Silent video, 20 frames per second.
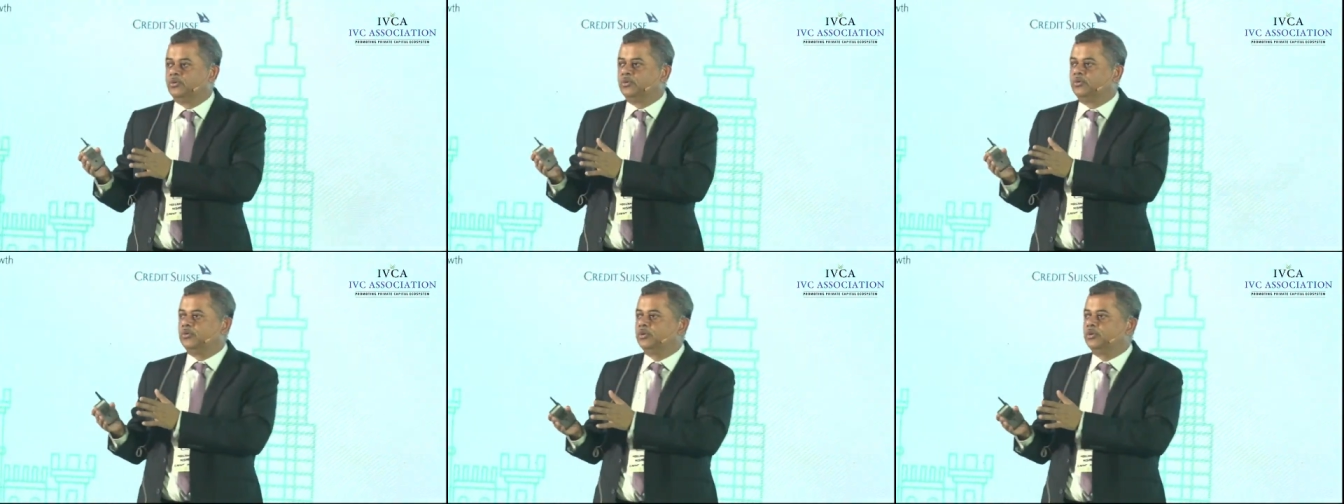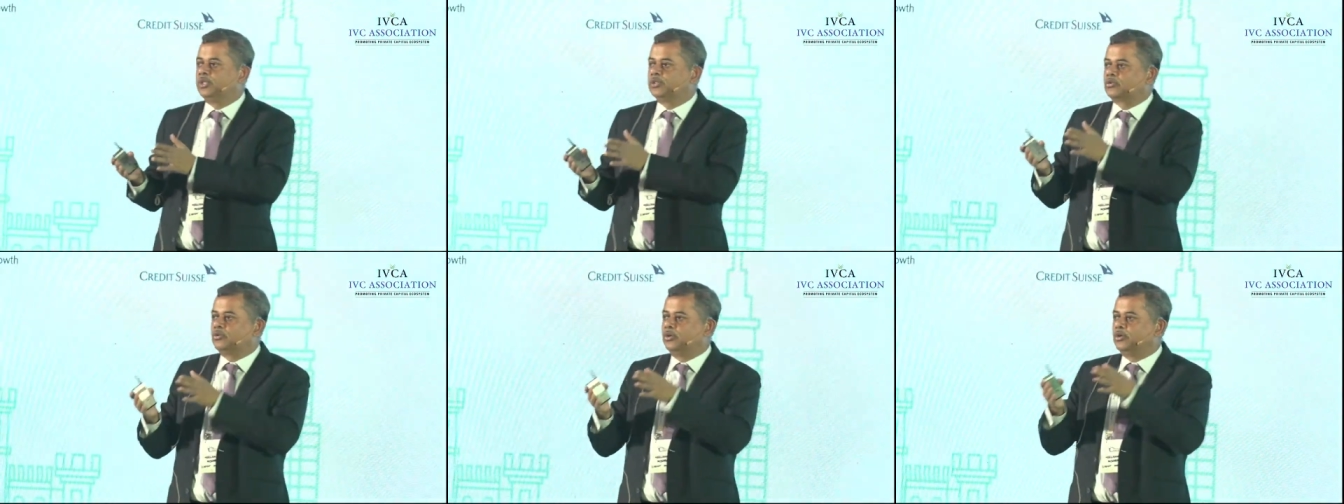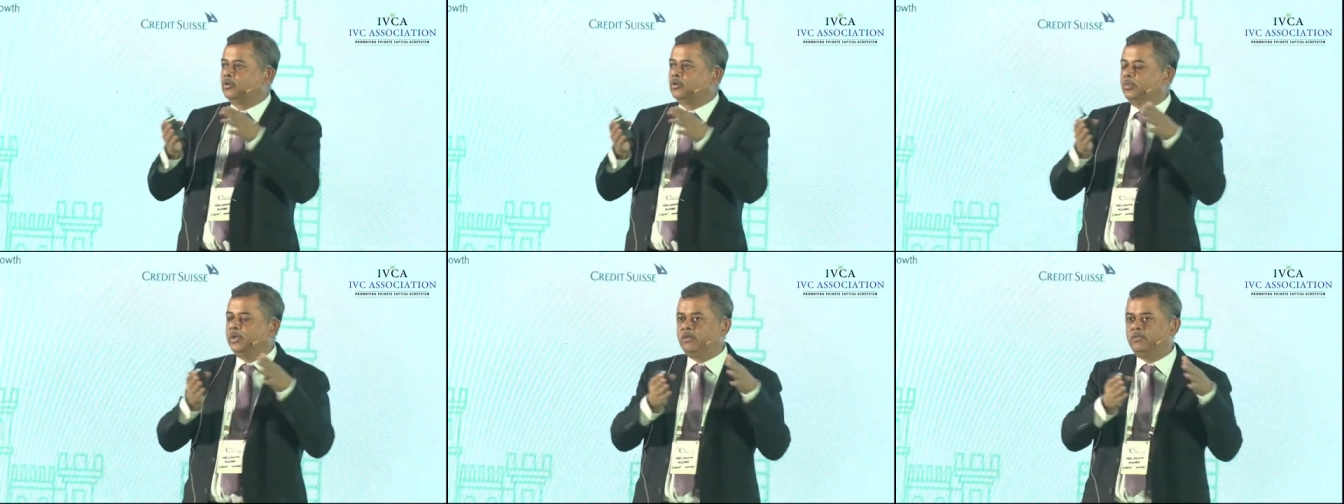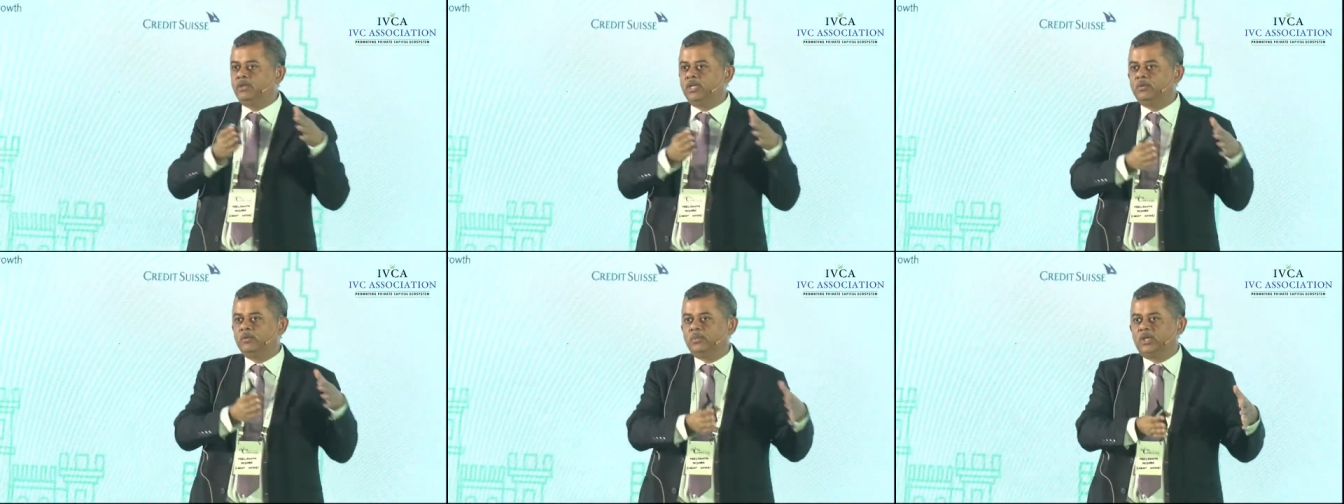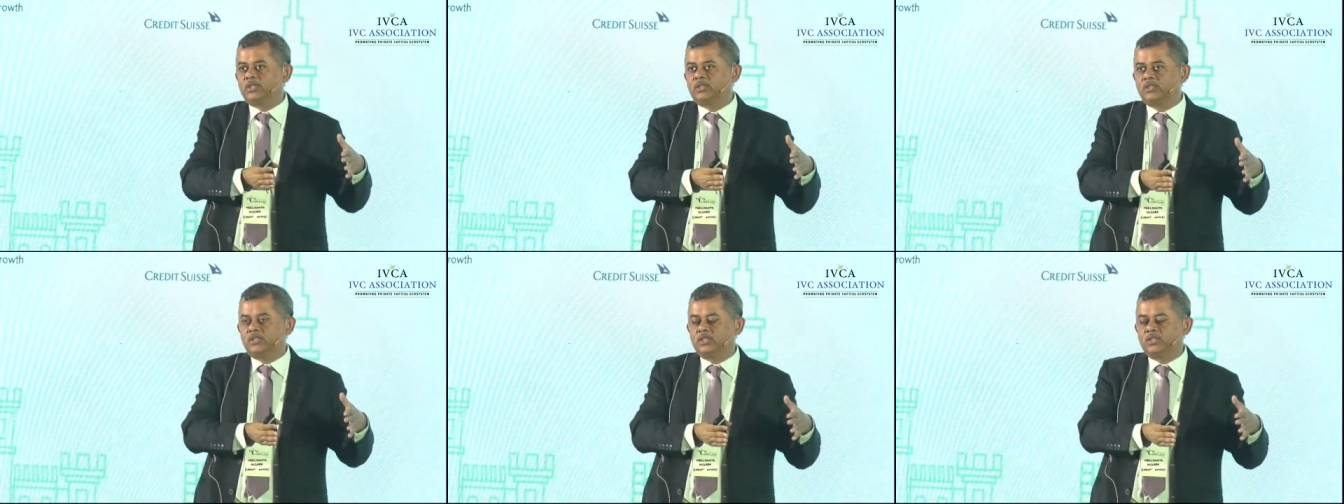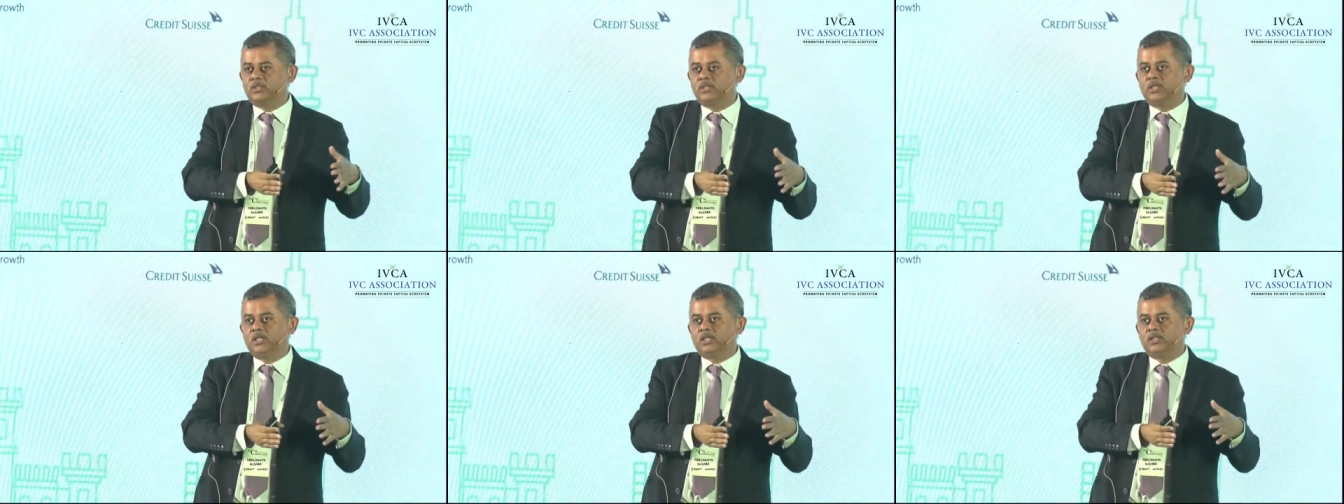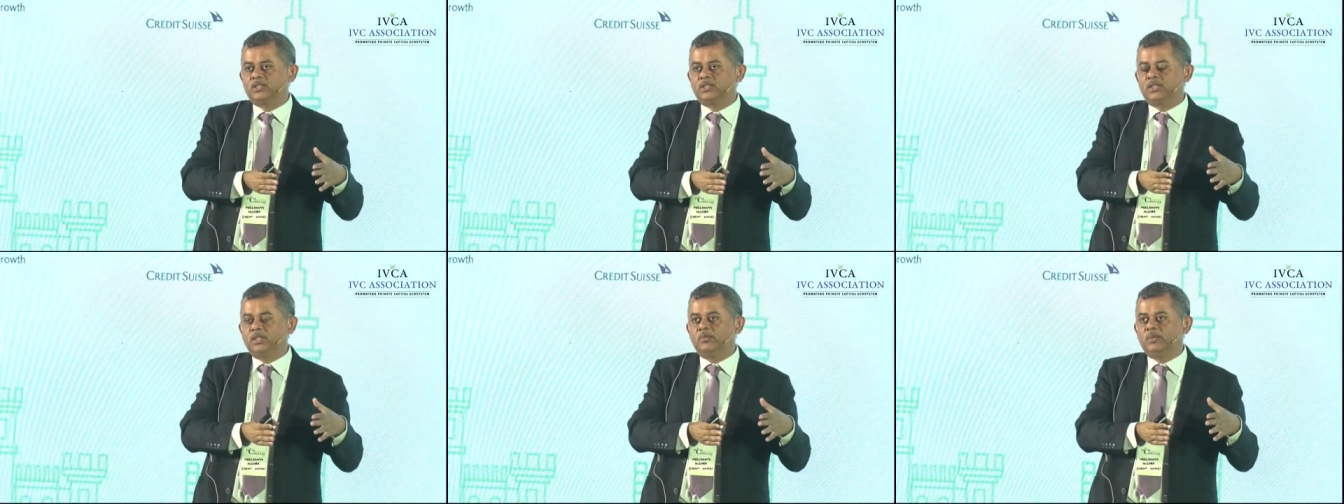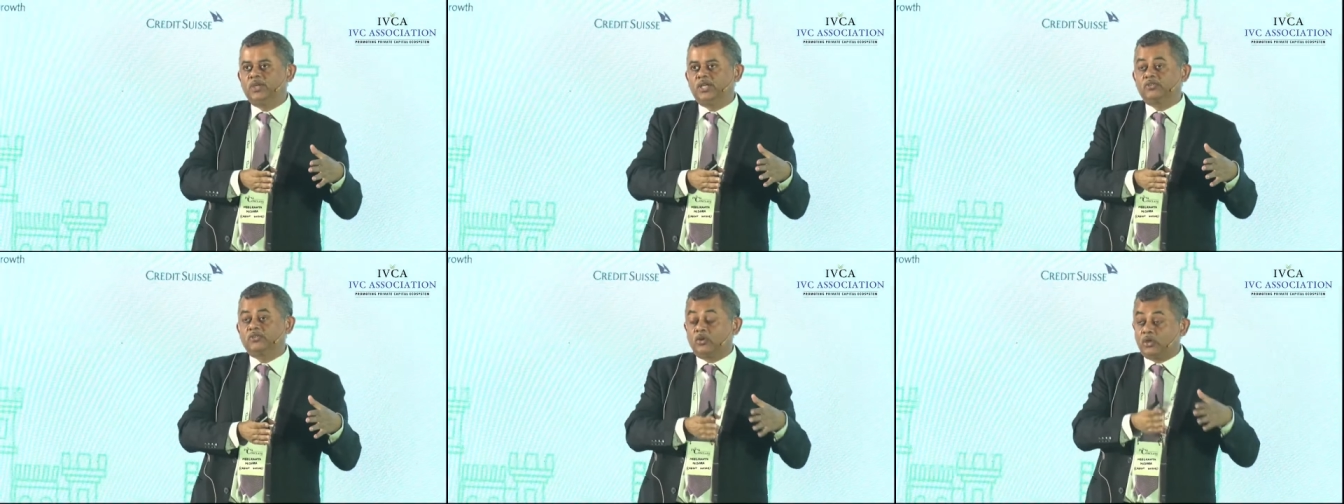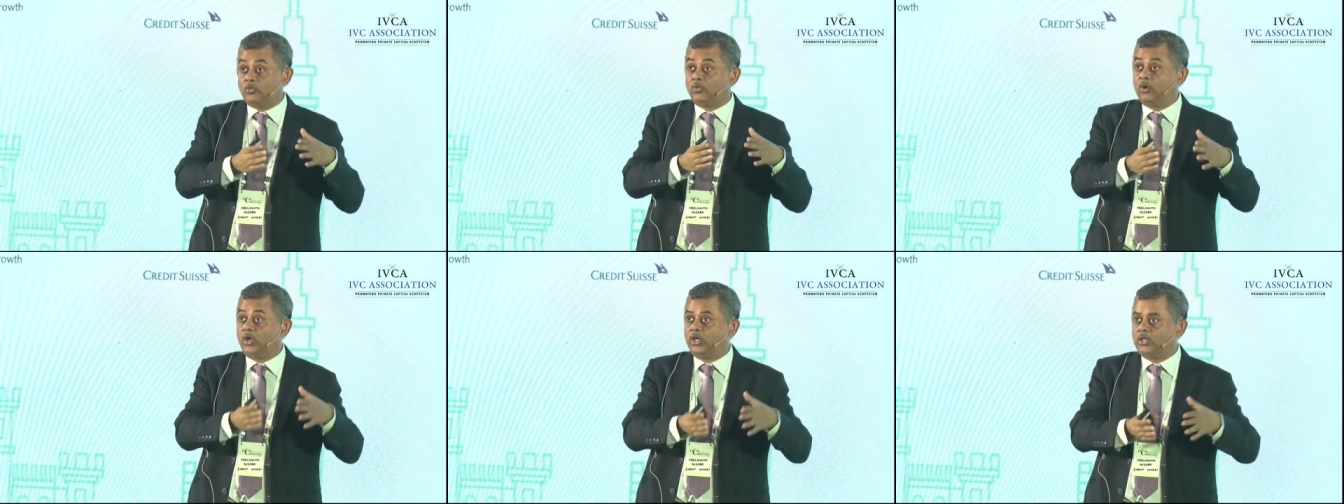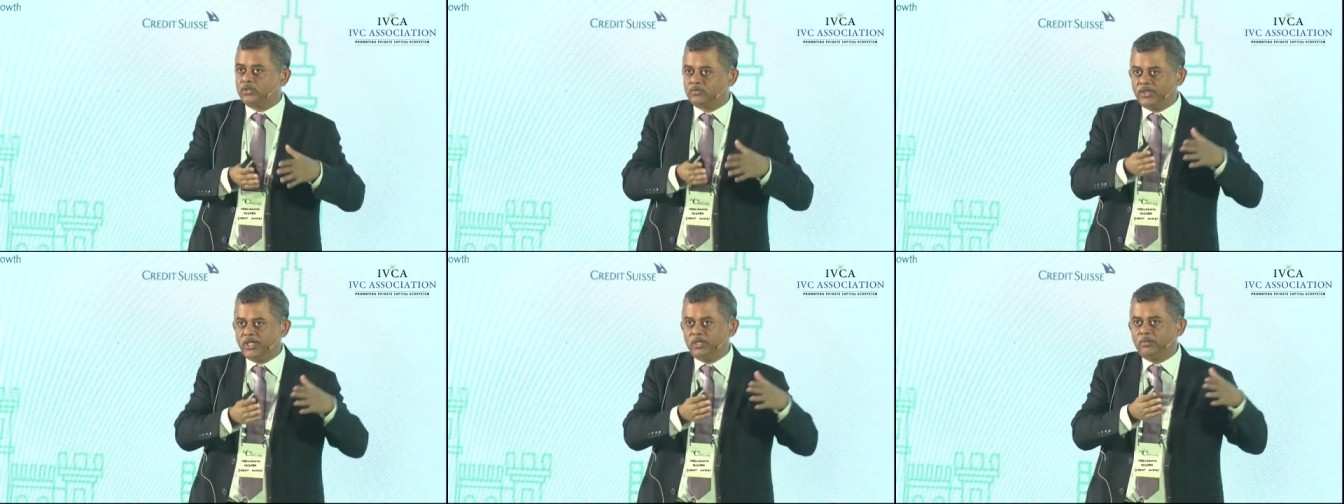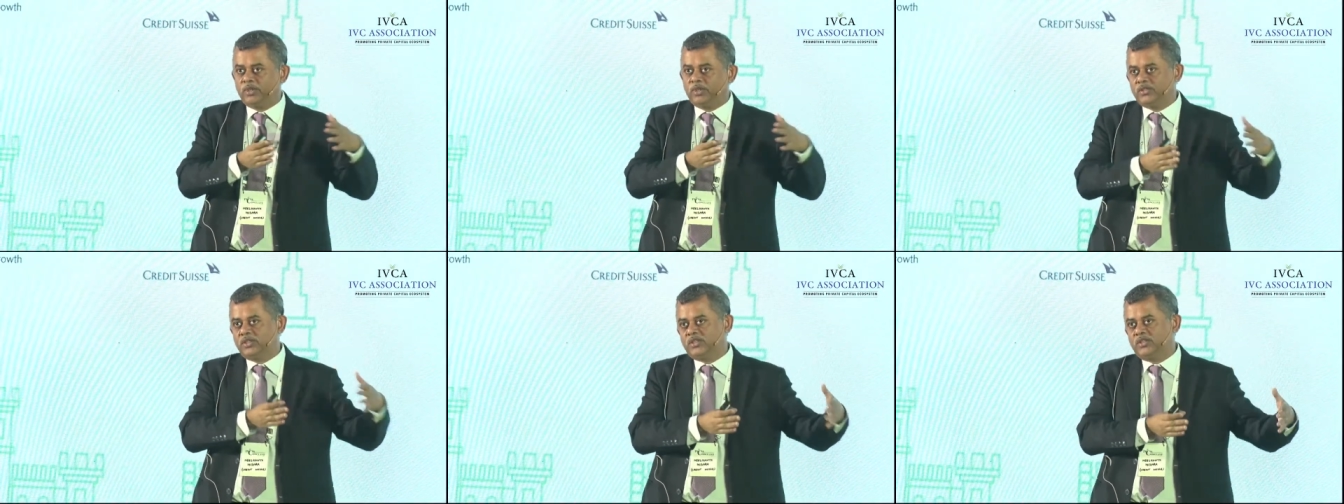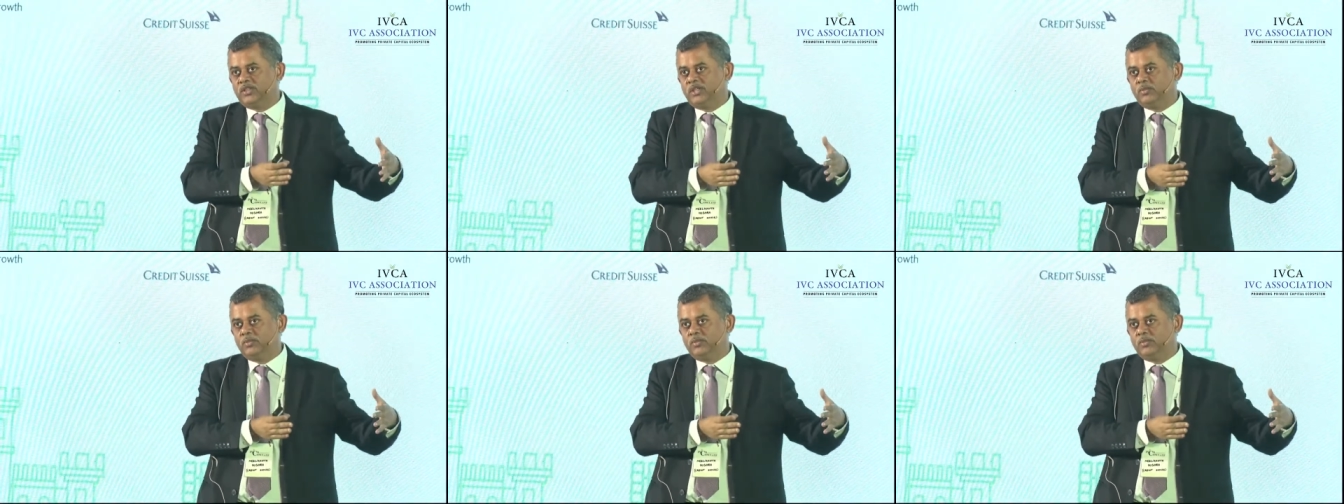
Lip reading: expectation. That GDP in December 22